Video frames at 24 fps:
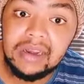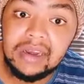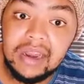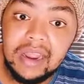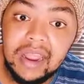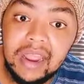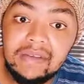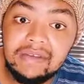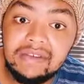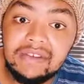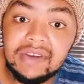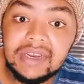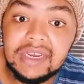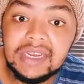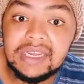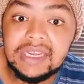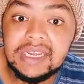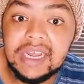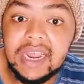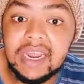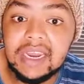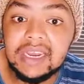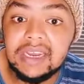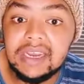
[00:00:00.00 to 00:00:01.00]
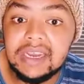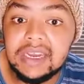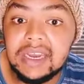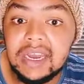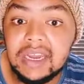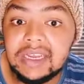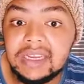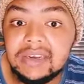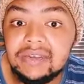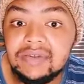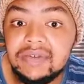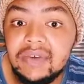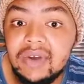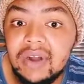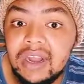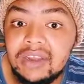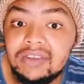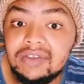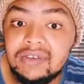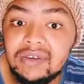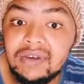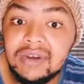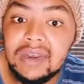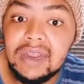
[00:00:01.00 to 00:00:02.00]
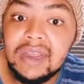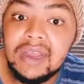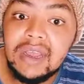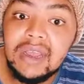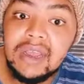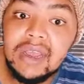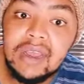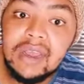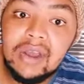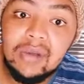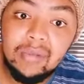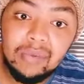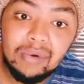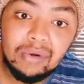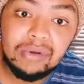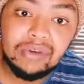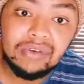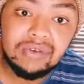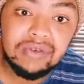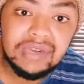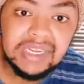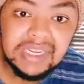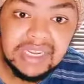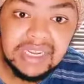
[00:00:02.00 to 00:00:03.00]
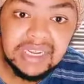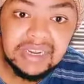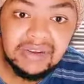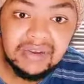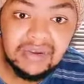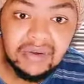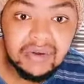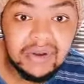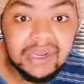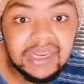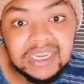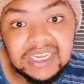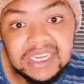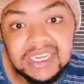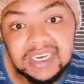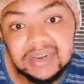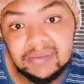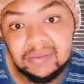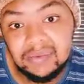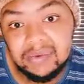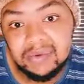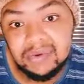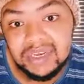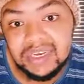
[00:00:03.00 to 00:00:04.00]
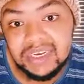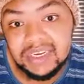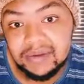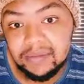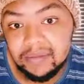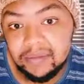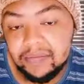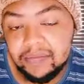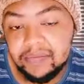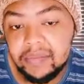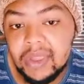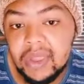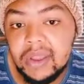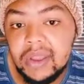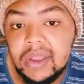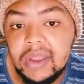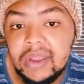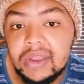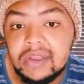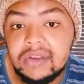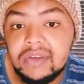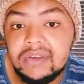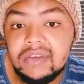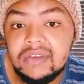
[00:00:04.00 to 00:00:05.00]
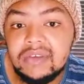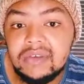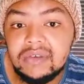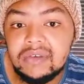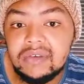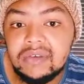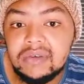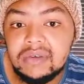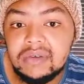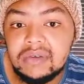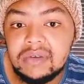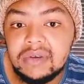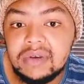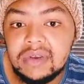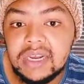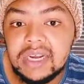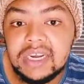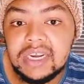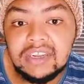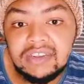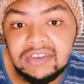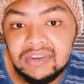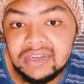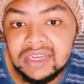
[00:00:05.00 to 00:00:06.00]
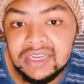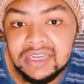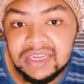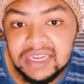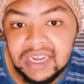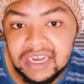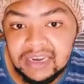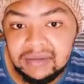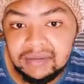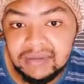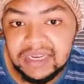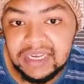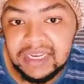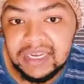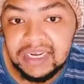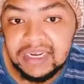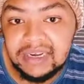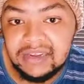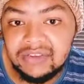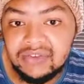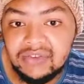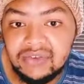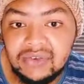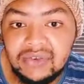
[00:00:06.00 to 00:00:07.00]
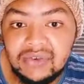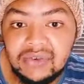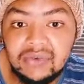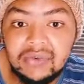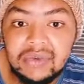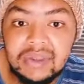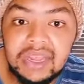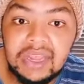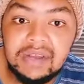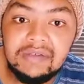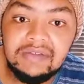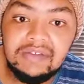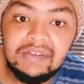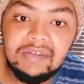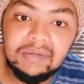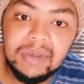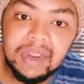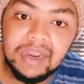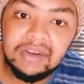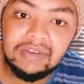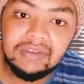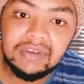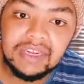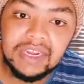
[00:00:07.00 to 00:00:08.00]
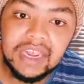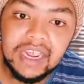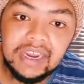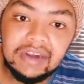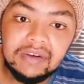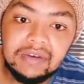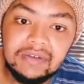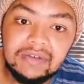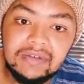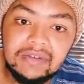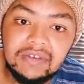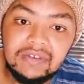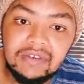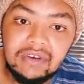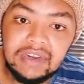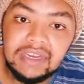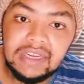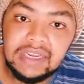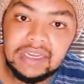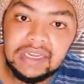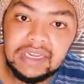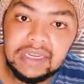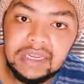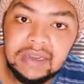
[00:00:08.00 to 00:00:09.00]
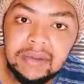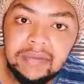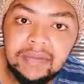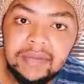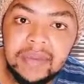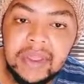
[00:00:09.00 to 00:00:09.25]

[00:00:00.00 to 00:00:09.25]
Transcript: have to decide, does it focus on producing or distributing? So the resources are limited, so we have to make those kind of choices.